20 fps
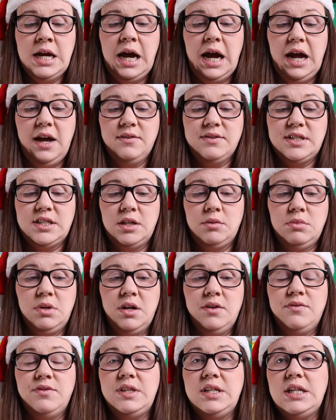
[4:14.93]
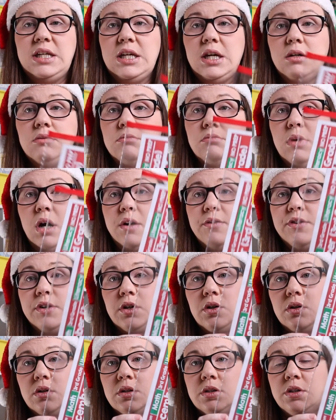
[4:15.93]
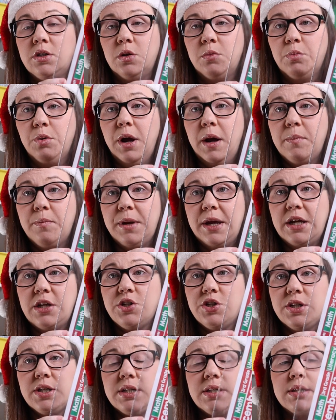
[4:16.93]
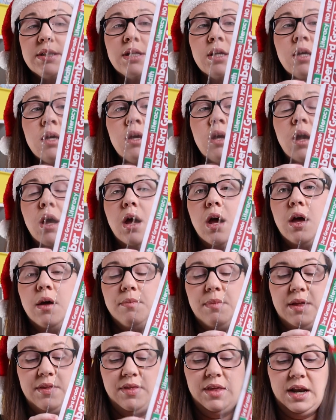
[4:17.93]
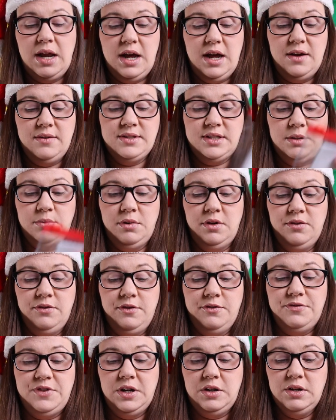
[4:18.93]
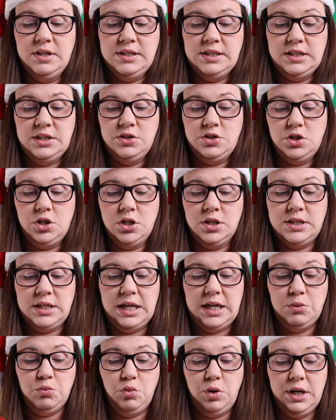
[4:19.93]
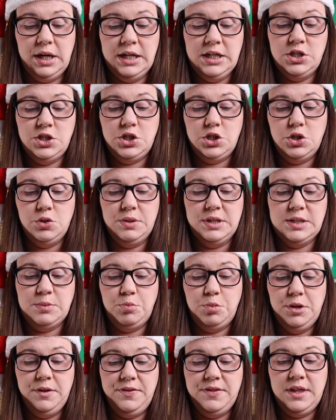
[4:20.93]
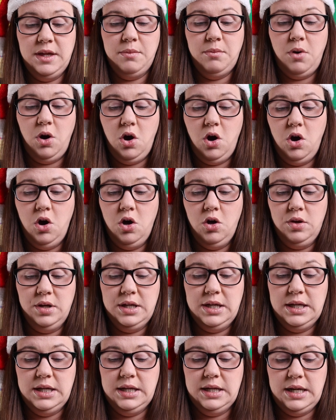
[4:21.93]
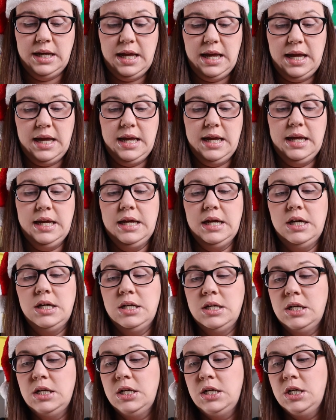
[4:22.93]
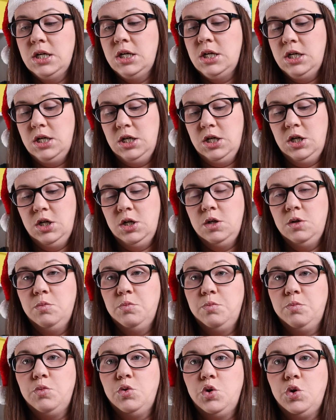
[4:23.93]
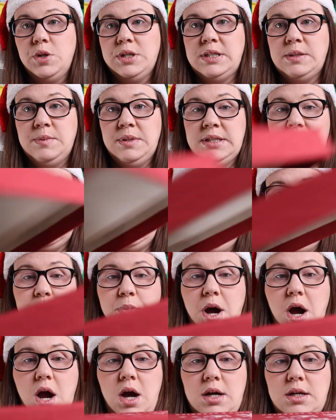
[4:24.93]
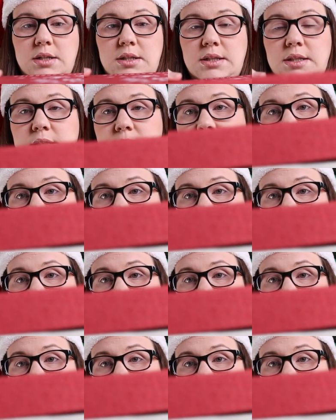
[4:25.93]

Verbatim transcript: I have some of the Moffat Girls No Prep pages, um, and then I have some of Farrah centers, and what I do is put them all in a Christmas box.